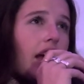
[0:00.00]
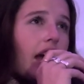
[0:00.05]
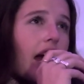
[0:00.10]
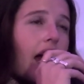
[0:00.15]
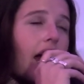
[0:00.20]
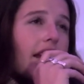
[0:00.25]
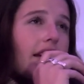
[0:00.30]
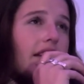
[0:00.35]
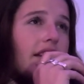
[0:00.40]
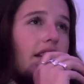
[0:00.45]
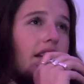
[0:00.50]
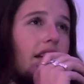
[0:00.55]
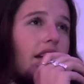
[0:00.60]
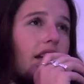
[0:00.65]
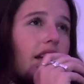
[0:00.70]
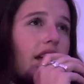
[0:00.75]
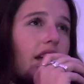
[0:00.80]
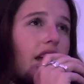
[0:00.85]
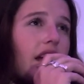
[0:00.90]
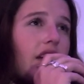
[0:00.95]
And
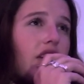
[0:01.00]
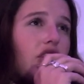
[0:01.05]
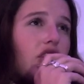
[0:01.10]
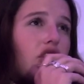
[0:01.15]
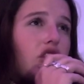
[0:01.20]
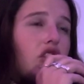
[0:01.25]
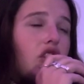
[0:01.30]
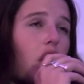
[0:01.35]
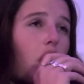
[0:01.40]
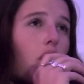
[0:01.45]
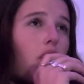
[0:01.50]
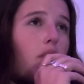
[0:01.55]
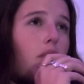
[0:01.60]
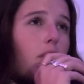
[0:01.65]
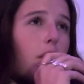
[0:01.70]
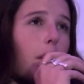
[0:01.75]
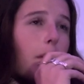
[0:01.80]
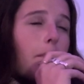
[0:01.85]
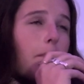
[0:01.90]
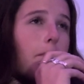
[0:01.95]
it's
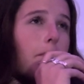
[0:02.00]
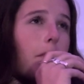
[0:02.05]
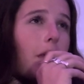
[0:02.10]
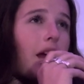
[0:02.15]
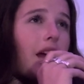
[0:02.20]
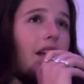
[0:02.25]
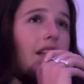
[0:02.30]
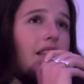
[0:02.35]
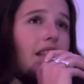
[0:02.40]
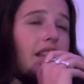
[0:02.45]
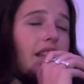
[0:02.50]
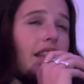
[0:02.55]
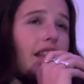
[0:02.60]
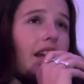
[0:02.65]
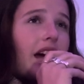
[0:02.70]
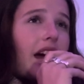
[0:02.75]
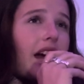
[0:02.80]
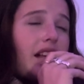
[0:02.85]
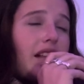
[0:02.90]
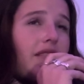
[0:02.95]
so amazing that
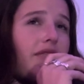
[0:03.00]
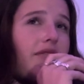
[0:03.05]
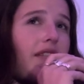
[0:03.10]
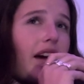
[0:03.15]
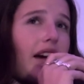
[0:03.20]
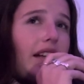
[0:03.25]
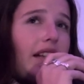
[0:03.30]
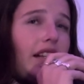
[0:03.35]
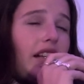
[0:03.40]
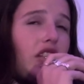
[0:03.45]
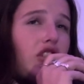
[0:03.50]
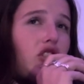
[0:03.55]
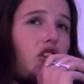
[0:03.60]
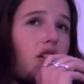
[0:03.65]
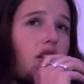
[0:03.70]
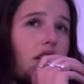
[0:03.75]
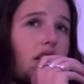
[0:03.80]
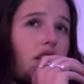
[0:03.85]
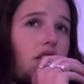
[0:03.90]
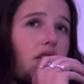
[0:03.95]
that has finally
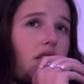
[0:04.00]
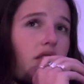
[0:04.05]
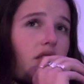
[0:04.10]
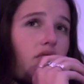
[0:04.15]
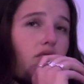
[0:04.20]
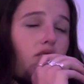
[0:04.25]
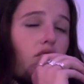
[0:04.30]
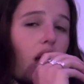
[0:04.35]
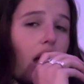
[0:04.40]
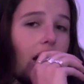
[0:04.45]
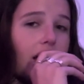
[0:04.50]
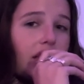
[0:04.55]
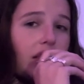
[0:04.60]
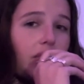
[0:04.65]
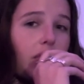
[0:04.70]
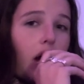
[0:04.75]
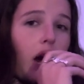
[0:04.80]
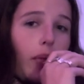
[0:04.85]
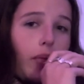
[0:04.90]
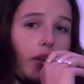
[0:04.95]
started to rise
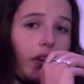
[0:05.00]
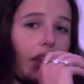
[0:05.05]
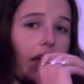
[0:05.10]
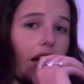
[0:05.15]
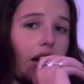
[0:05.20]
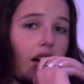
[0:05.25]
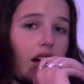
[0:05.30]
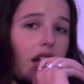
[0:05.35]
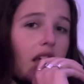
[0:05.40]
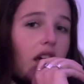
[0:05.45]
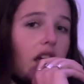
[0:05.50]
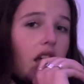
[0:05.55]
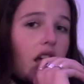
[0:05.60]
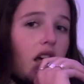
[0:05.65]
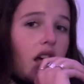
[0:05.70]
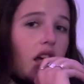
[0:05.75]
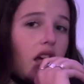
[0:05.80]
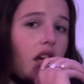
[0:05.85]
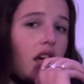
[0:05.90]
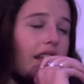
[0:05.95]
to
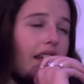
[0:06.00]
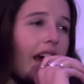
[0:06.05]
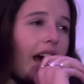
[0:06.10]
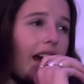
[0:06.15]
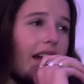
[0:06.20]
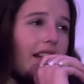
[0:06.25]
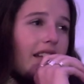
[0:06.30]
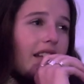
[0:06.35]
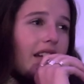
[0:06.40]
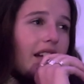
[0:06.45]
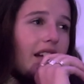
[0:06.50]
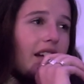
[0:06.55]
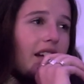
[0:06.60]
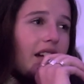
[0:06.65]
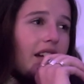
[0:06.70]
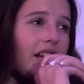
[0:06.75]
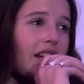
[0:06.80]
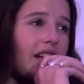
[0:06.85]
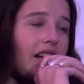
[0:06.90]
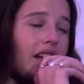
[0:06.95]
popularity. Yet,
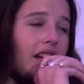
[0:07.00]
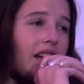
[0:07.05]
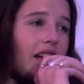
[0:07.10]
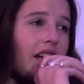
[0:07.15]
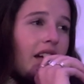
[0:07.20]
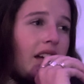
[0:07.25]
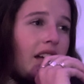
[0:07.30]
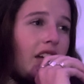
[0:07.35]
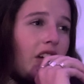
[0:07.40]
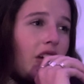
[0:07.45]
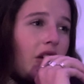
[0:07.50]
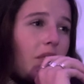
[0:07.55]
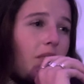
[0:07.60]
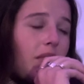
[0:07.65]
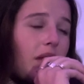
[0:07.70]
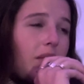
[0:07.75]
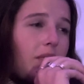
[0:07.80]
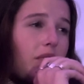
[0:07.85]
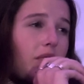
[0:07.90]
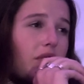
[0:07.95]

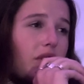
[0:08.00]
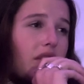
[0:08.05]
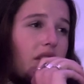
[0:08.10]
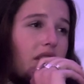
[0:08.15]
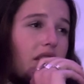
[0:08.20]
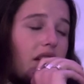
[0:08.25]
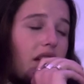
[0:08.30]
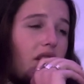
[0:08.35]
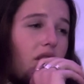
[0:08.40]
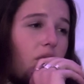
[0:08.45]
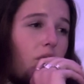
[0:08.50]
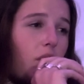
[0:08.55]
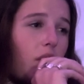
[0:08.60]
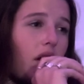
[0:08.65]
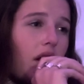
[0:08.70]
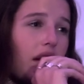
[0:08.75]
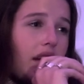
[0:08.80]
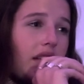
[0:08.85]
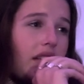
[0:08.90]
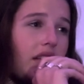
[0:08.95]
people still
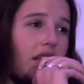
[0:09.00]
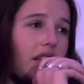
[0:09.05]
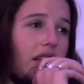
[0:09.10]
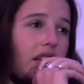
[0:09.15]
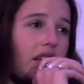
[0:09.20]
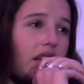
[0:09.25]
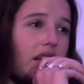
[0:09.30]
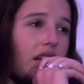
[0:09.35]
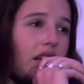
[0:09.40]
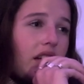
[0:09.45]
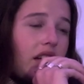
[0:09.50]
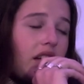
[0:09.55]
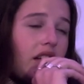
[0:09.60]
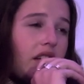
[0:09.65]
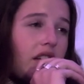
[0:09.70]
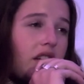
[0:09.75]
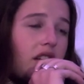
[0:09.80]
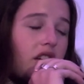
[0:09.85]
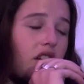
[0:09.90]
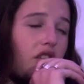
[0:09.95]
want
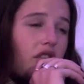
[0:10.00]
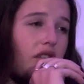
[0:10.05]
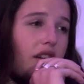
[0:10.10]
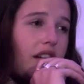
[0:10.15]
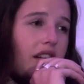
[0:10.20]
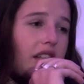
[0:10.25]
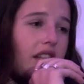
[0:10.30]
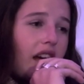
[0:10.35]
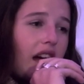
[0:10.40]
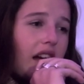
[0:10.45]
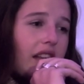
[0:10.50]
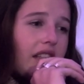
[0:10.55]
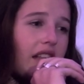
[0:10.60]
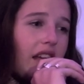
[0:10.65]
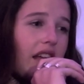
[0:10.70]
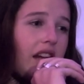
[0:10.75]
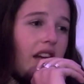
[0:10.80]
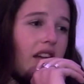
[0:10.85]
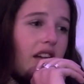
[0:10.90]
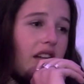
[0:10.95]
to criticize
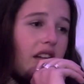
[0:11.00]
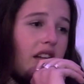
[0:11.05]
it